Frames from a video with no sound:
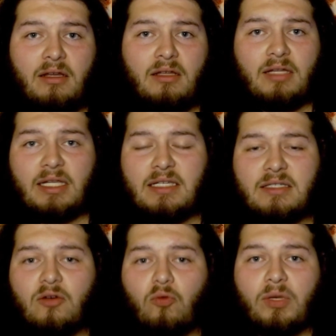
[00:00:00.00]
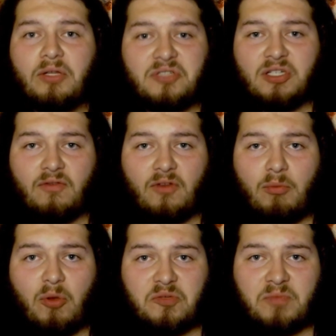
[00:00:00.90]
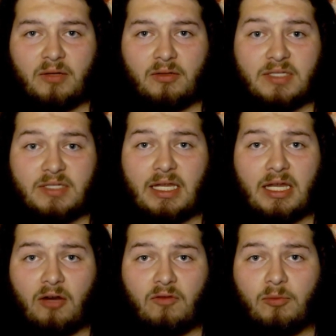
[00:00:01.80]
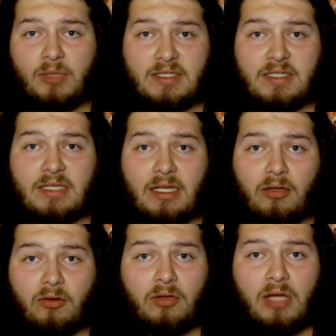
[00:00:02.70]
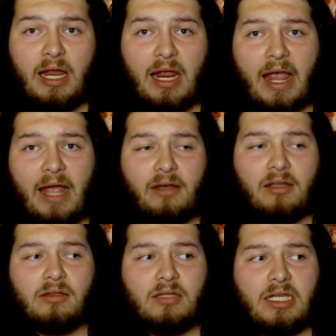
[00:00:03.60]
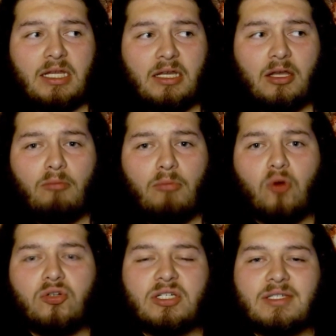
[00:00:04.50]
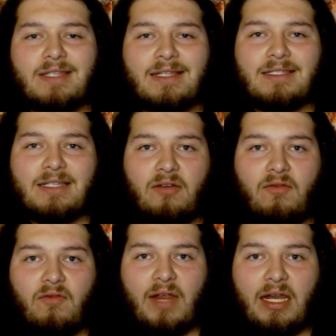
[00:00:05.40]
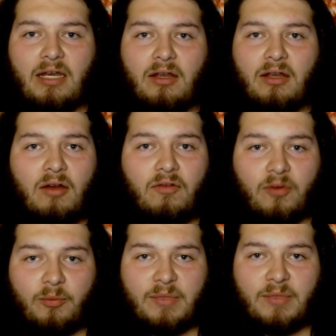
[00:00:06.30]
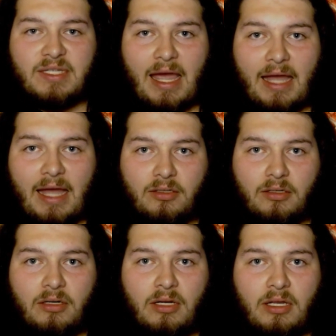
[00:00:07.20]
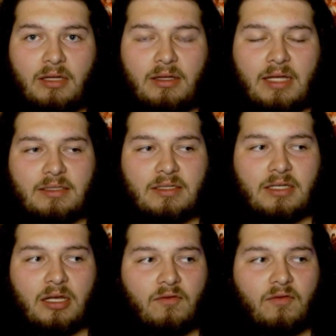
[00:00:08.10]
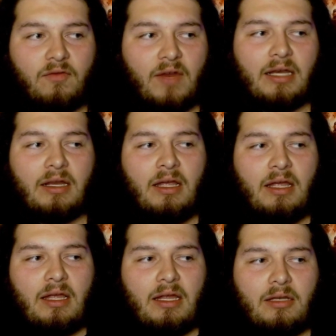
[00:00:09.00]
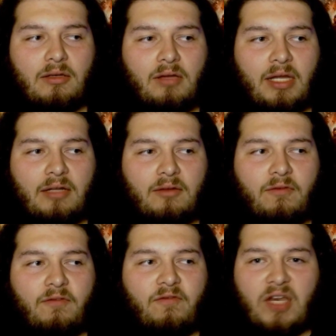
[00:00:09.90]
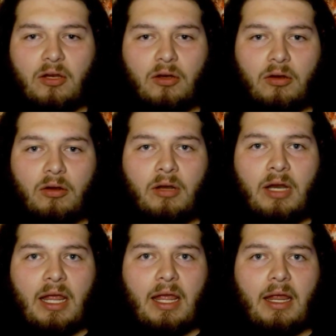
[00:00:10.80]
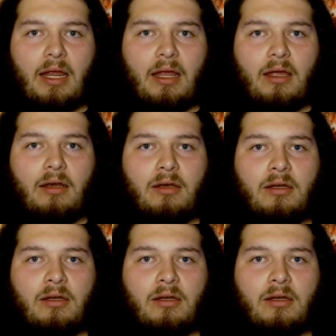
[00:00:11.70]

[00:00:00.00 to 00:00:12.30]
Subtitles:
he's in a wheelchair for the most part. They're taking care of him because he's ill. And the emotions that's conveyed from this actor, that's conveyed in fear and